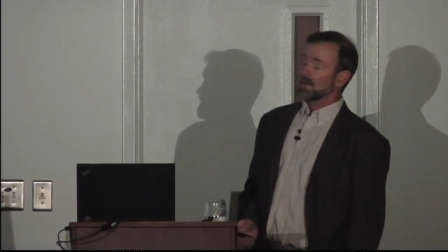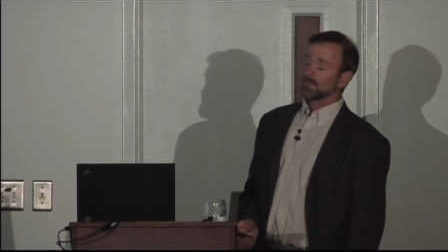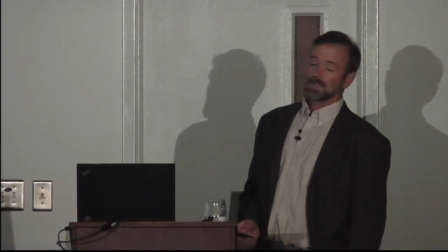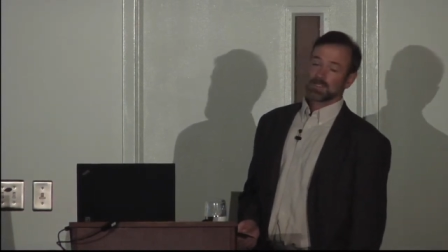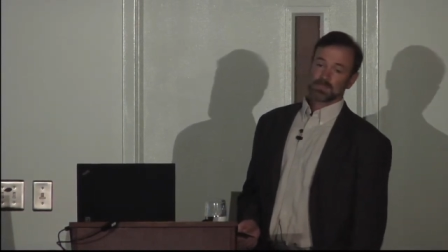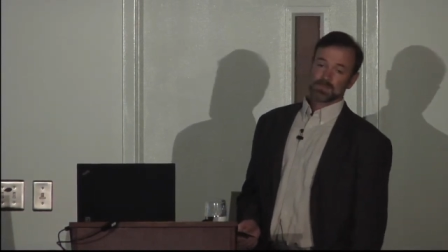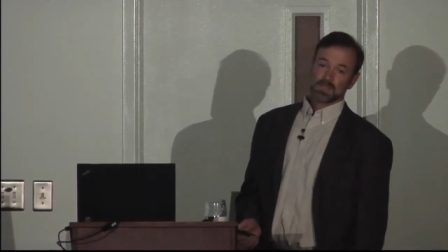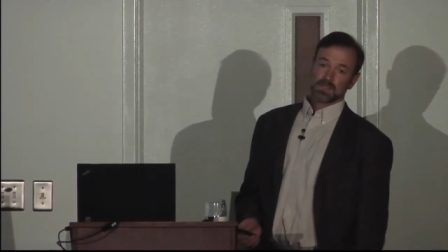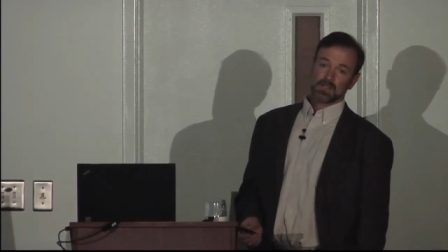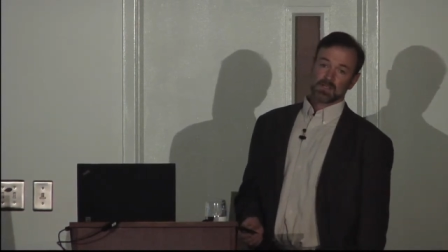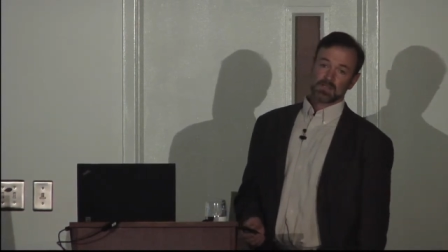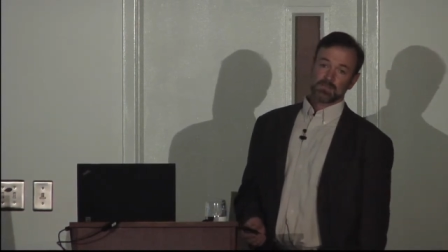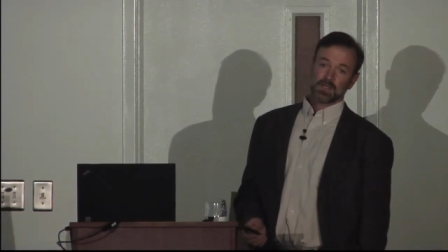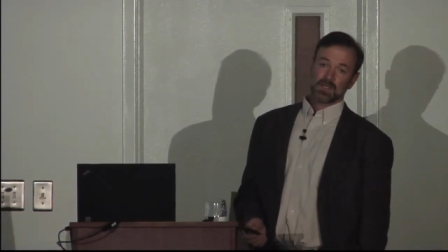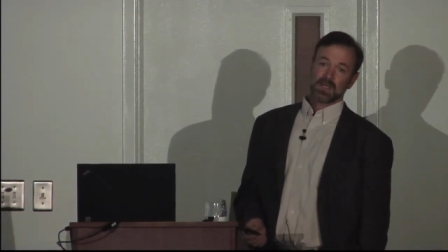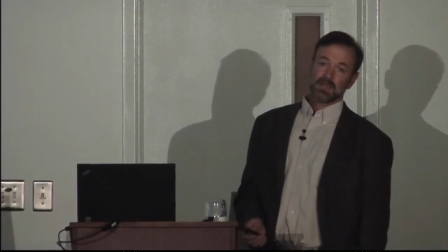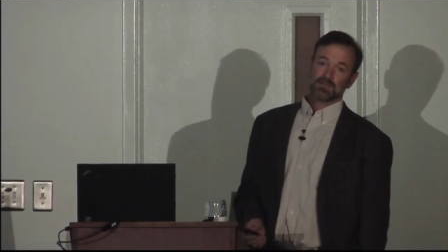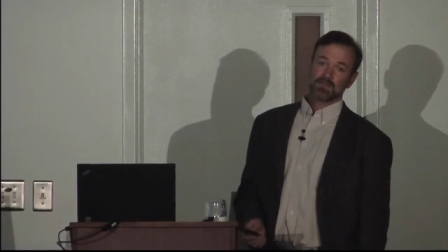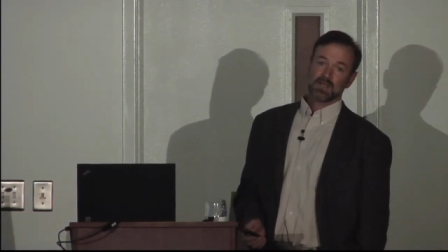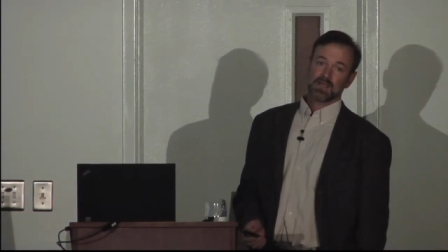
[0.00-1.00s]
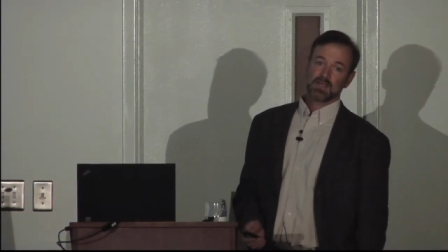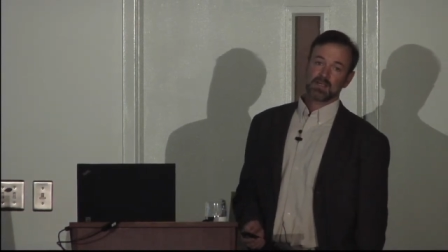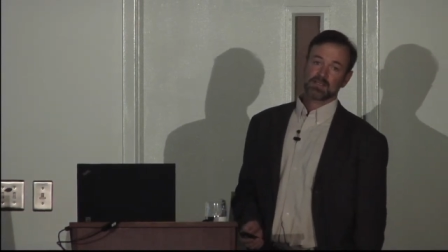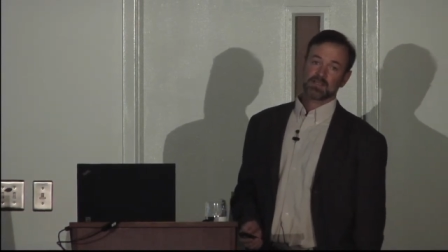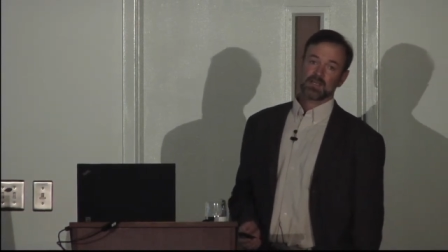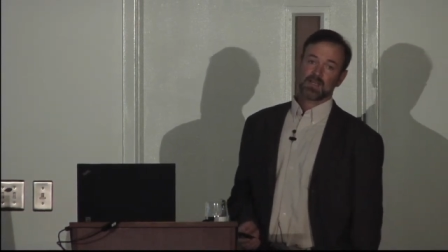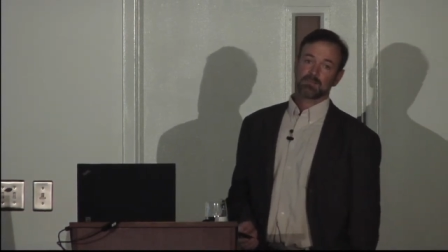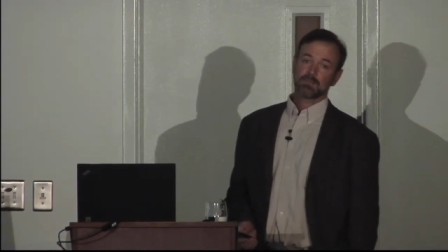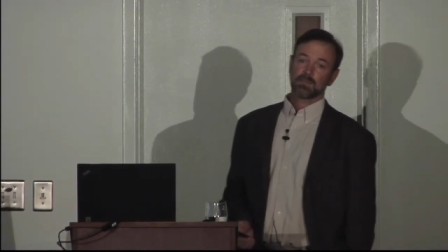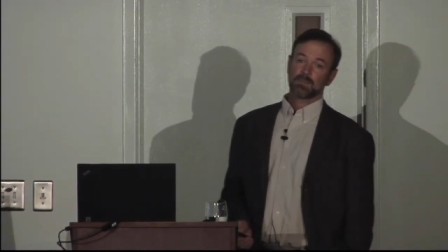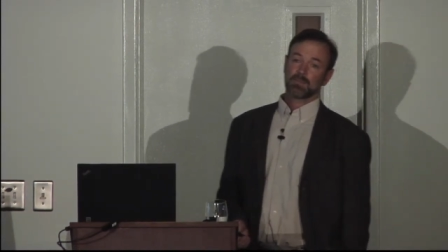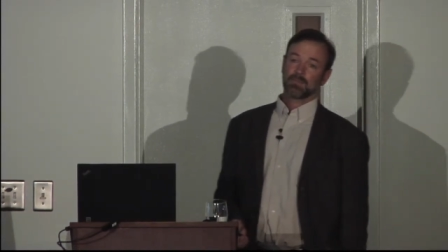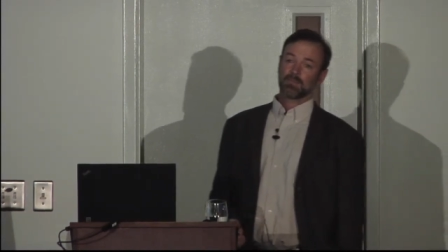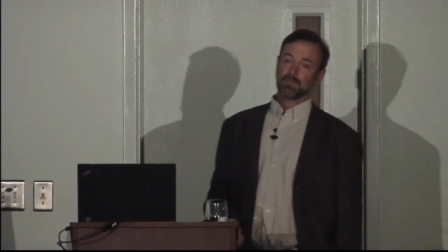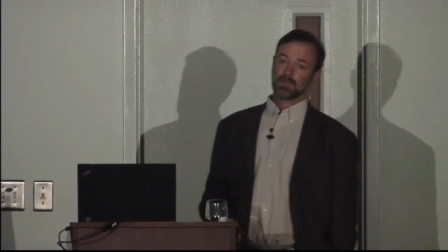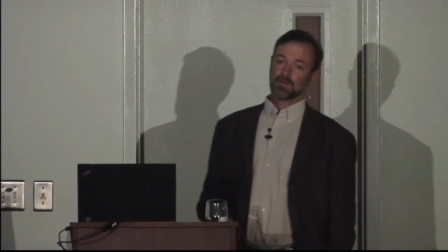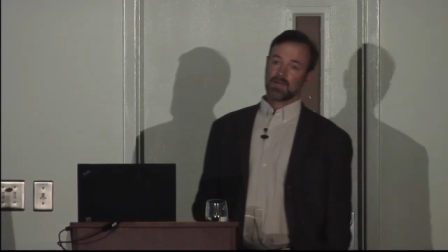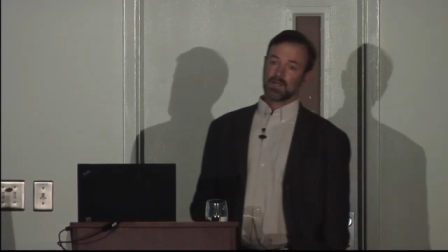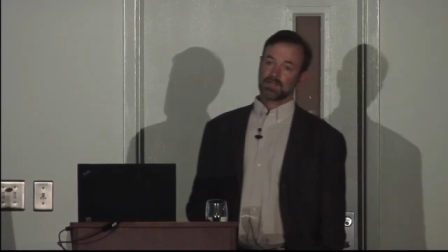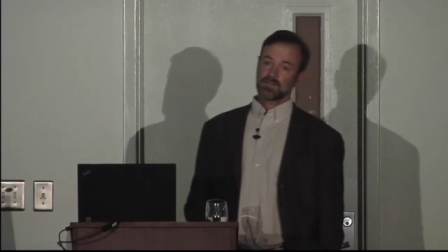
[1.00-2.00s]
I'm going to be talking about Afghanistan, but
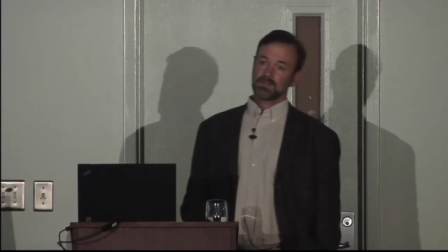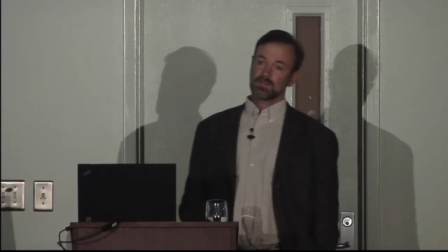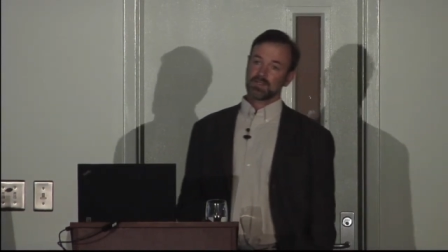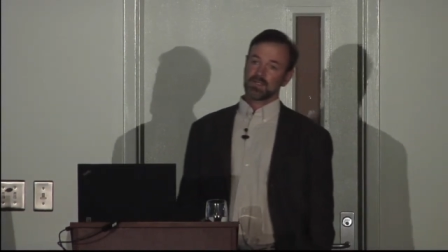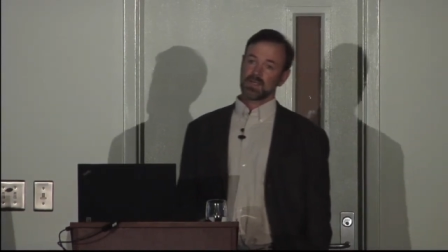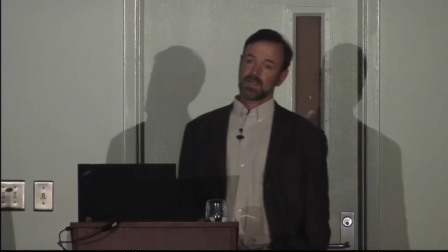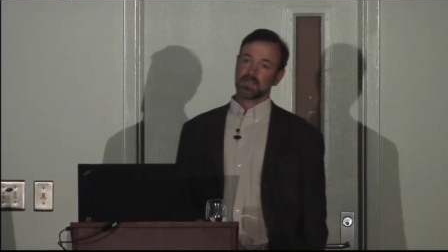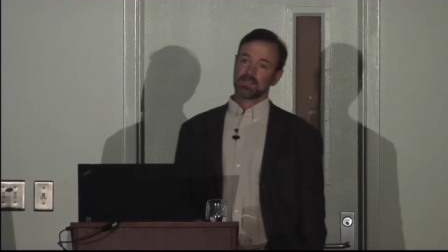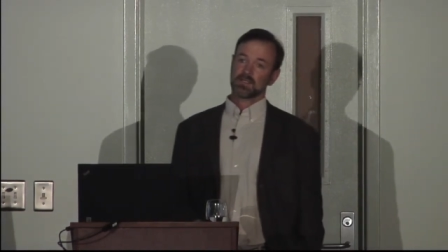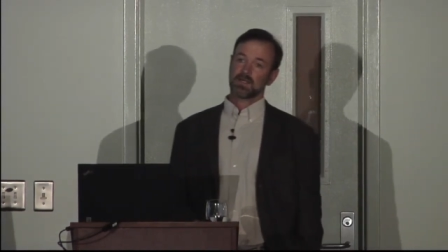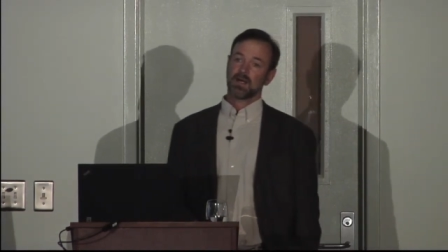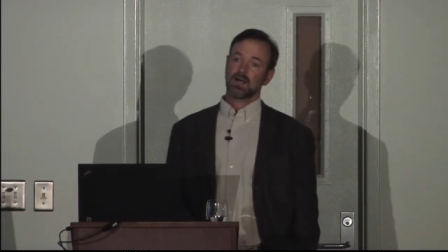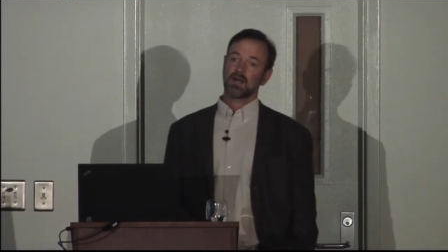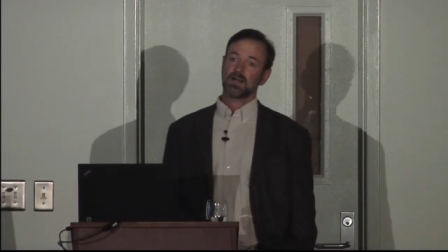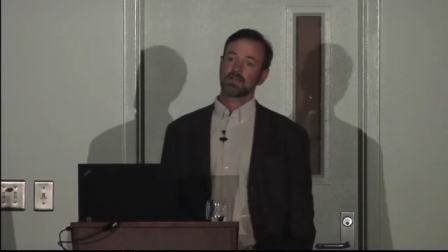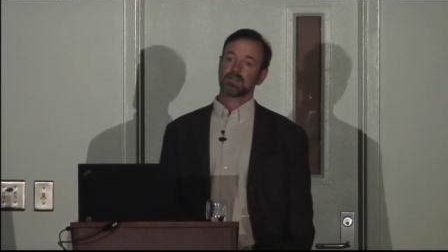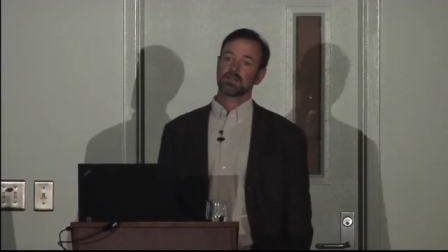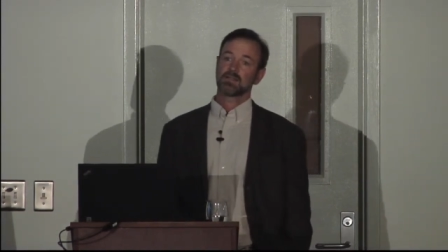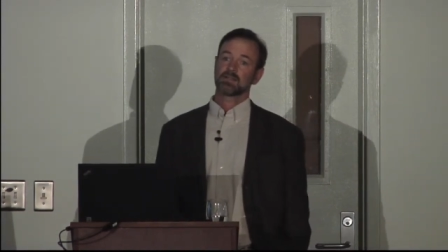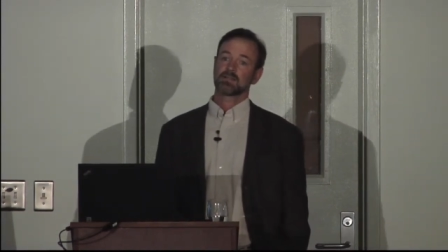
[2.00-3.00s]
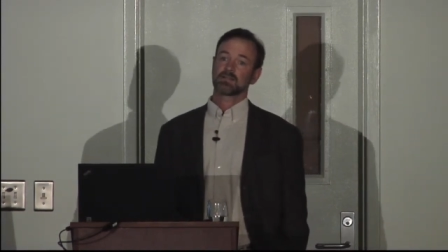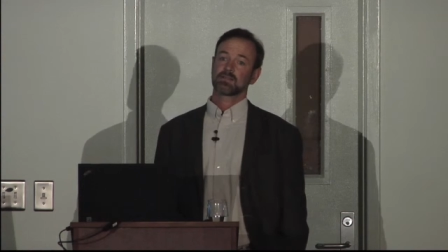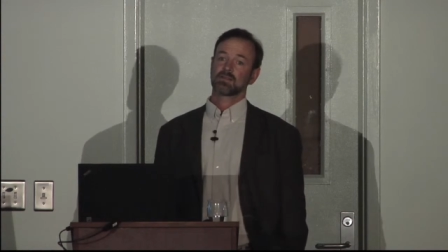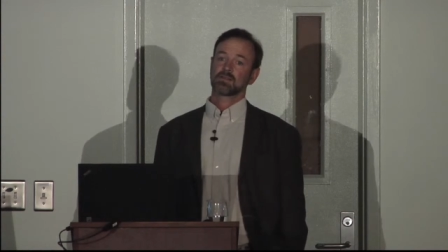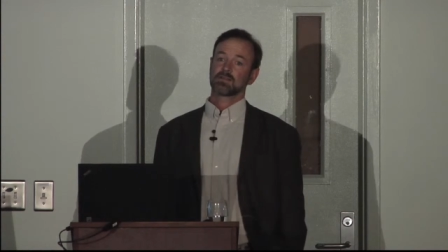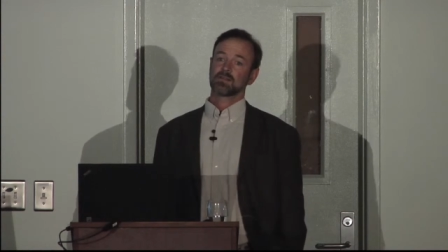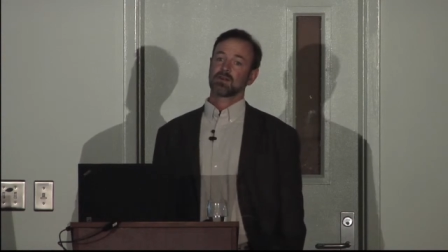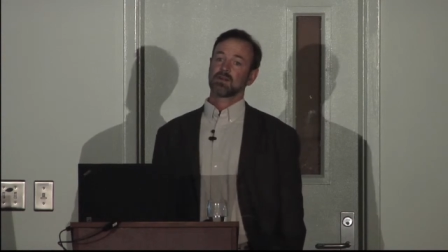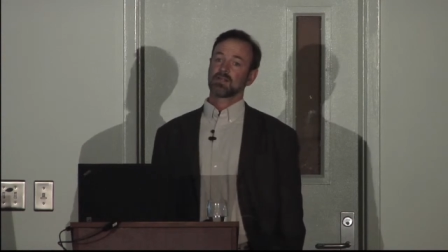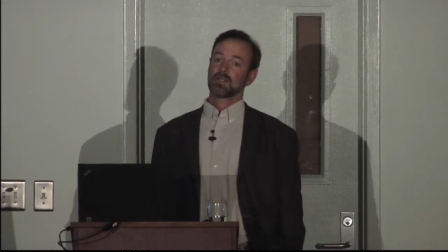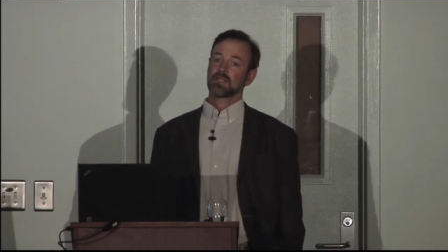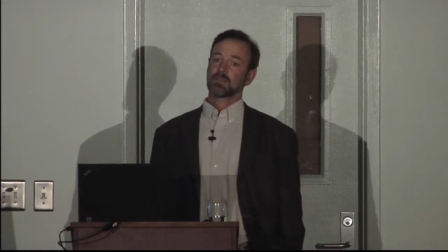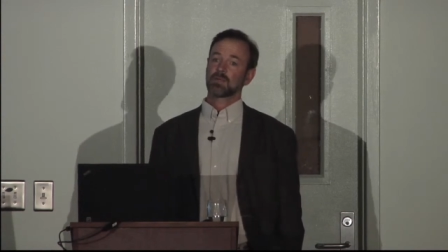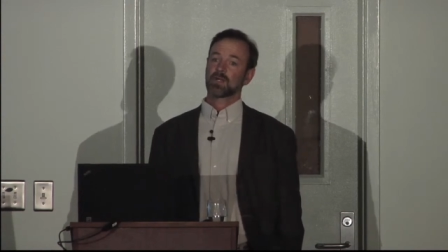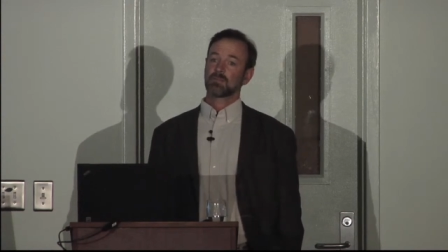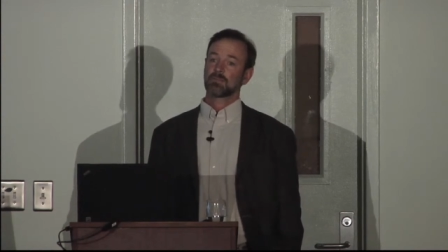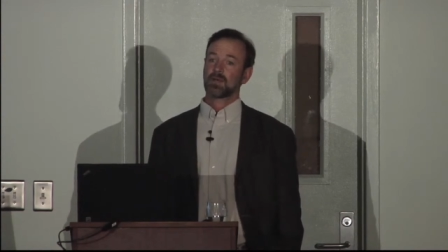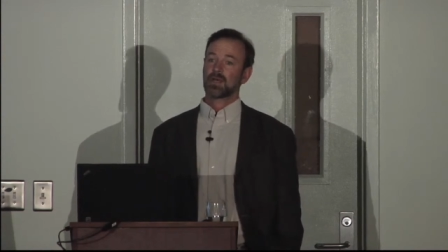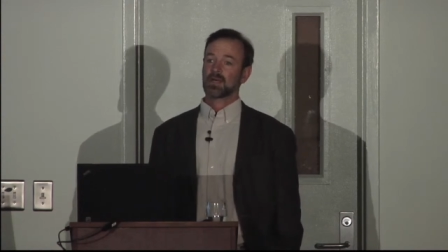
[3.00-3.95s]
before I do that, I need to start talking about